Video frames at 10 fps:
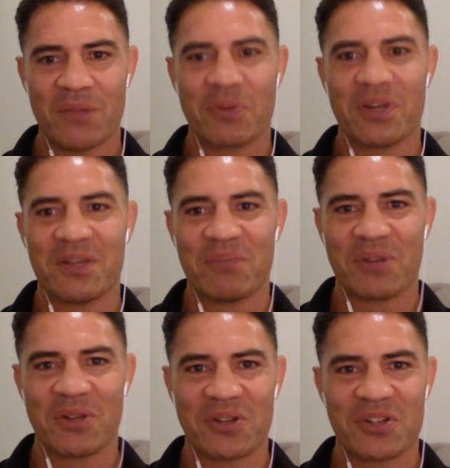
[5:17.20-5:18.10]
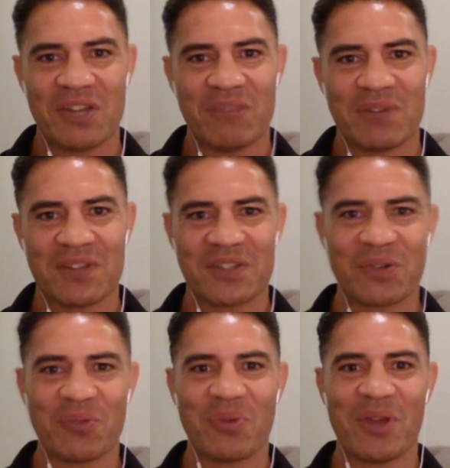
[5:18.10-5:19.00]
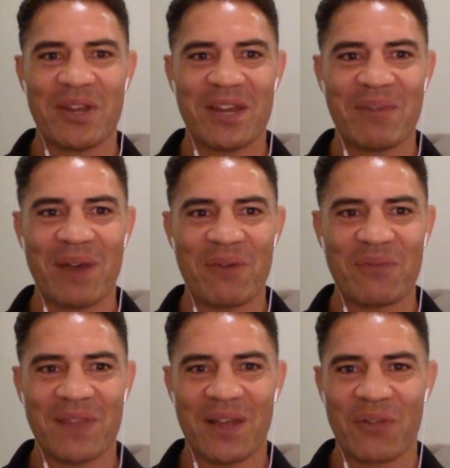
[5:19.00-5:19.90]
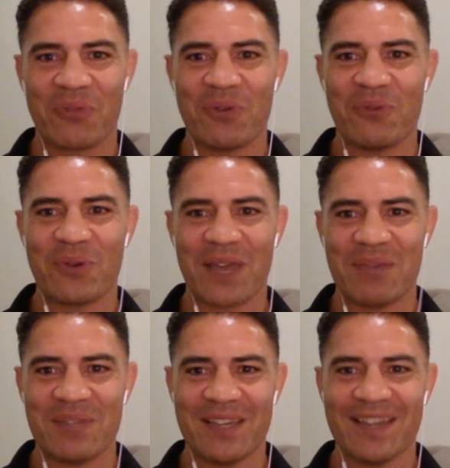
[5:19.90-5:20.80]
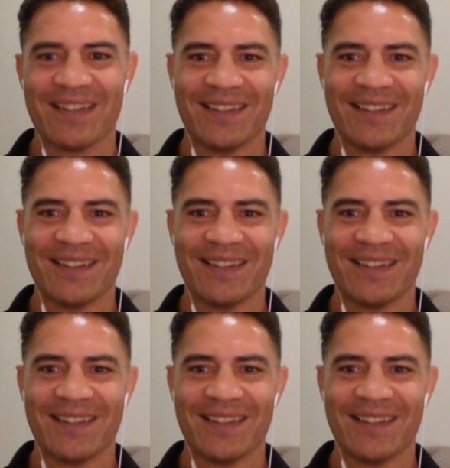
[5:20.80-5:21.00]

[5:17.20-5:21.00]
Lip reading: pretty good achievement considering we only get about 3 or 4 games a year.